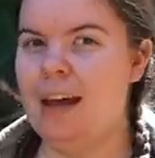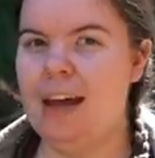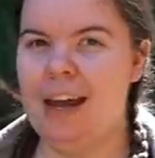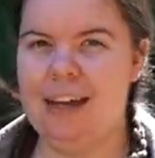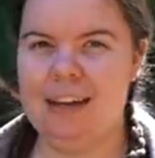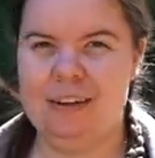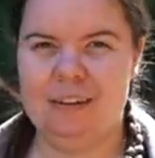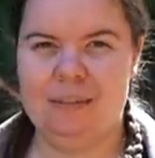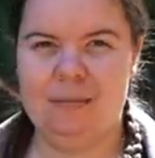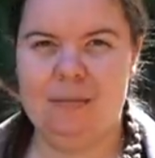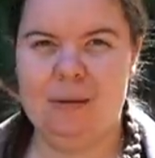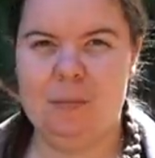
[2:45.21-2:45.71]

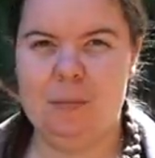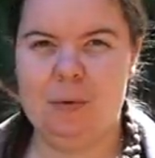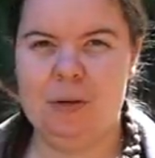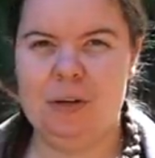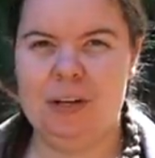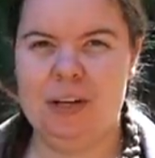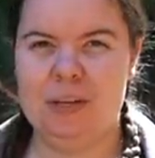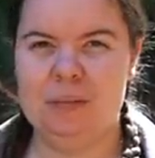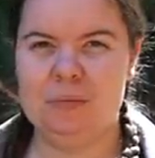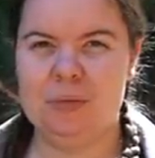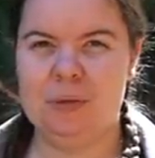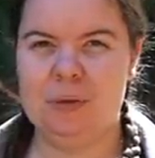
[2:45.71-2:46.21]
I don't remember
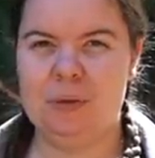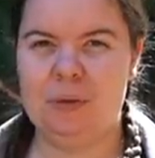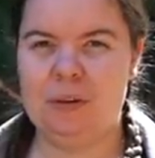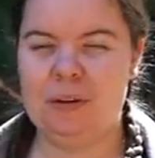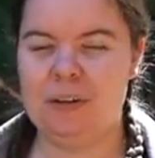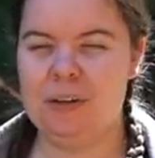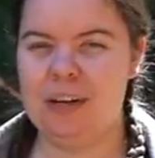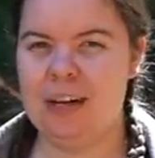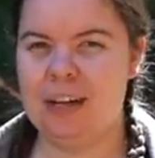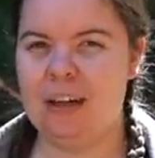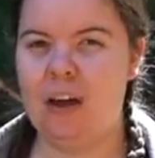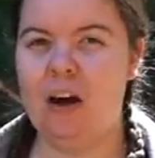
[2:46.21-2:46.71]
in what
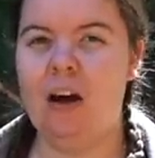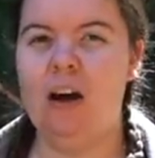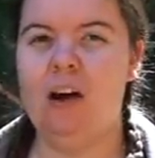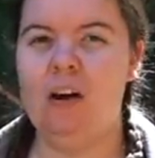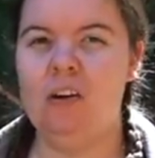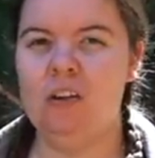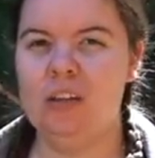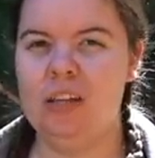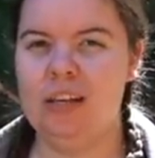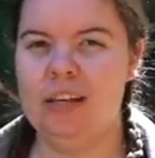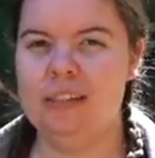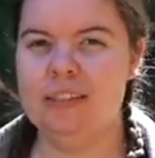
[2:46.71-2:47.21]
order I got
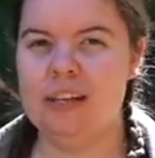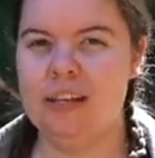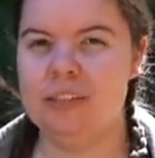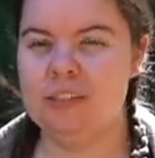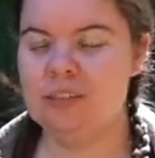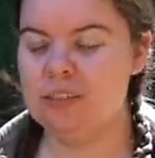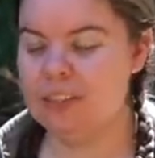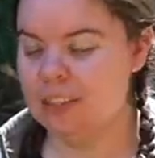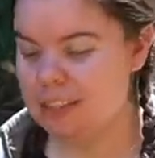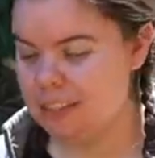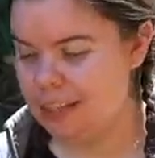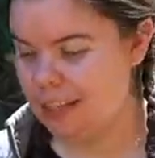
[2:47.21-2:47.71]
all the
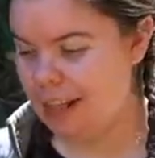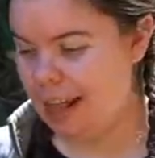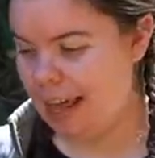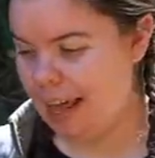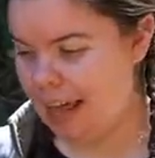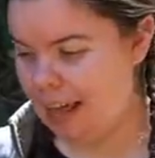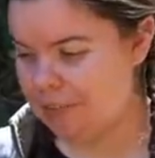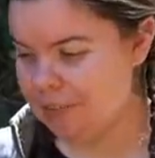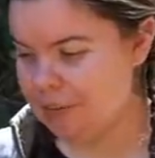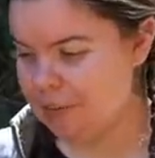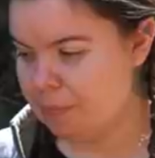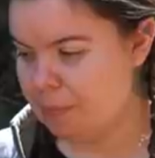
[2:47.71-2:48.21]
accessories that I
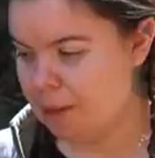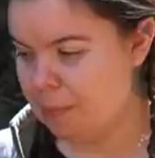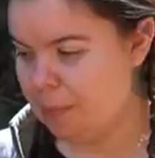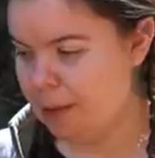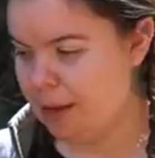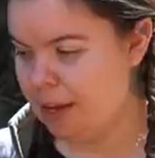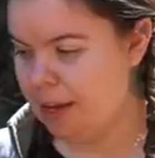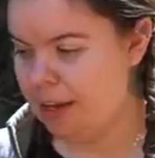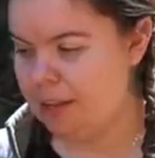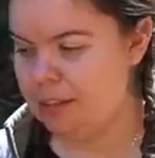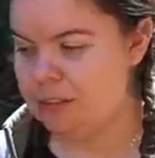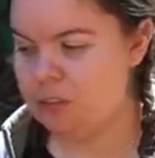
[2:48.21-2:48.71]
have on my
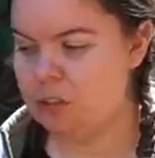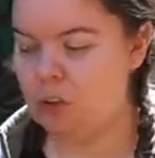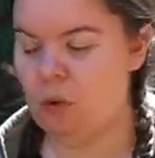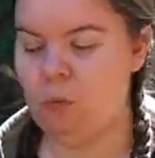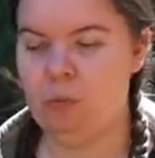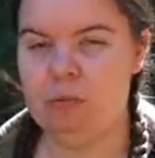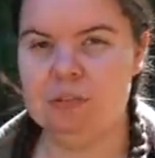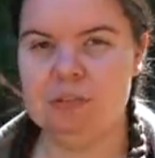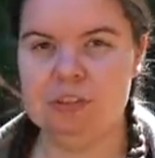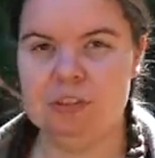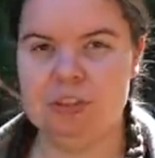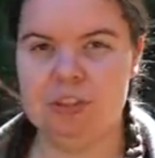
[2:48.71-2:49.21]
bike, so
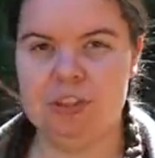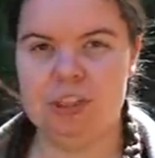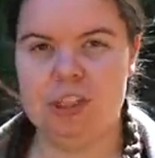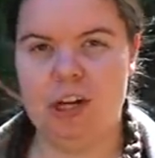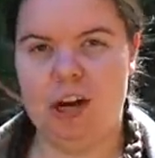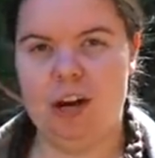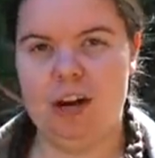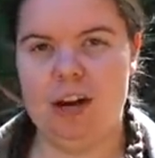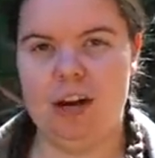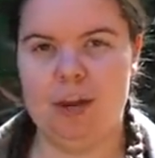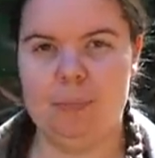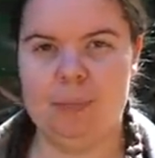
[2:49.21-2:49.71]
we'll just
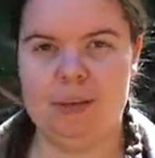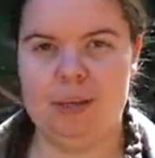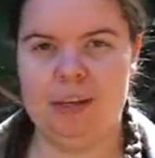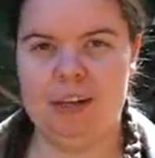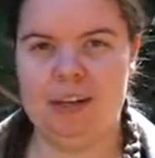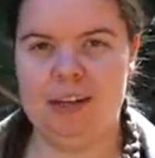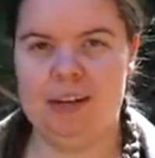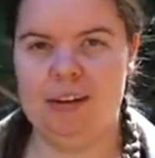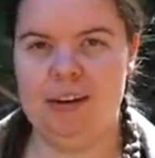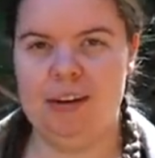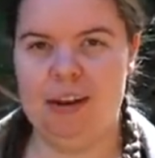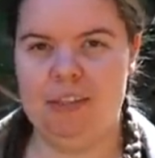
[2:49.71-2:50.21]
start up
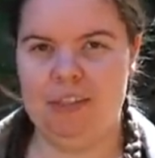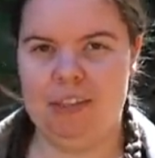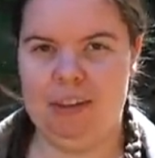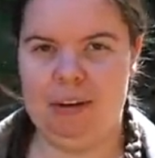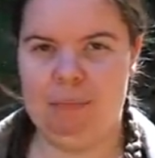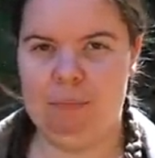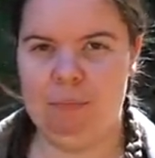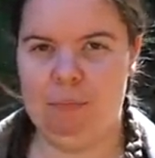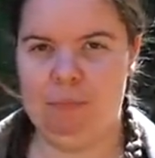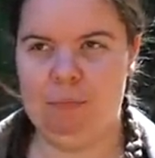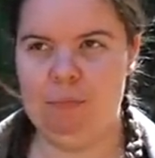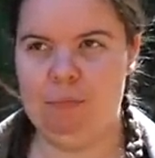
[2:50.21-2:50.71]
here and
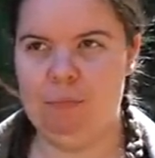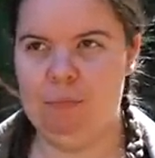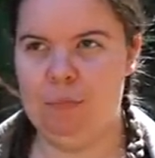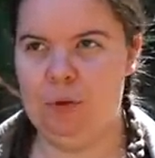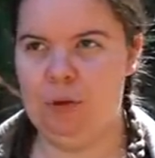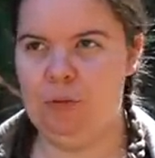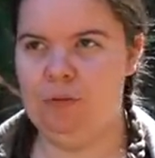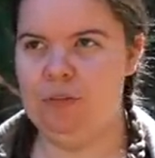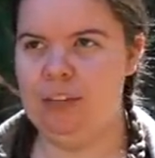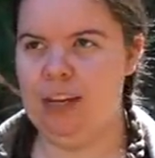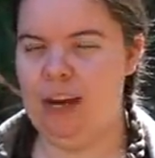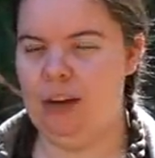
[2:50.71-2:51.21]
then
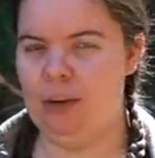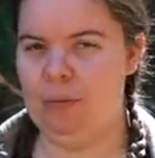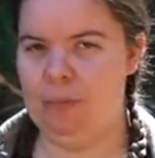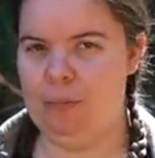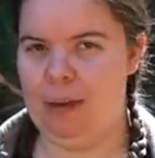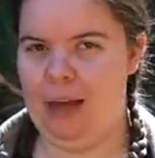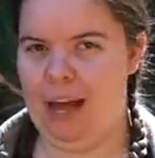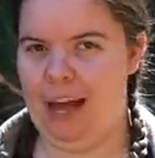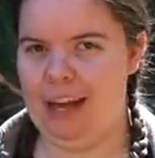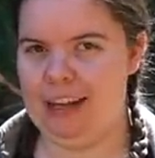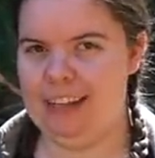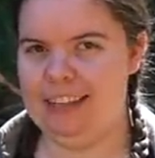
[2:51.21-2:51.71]
move down and
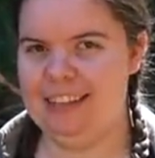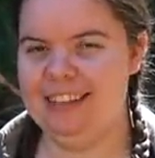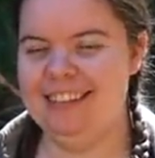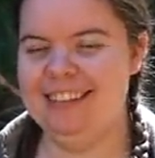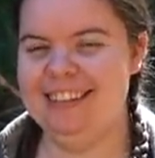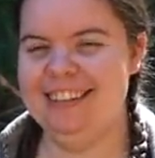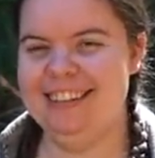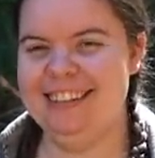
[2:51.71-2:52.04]
back.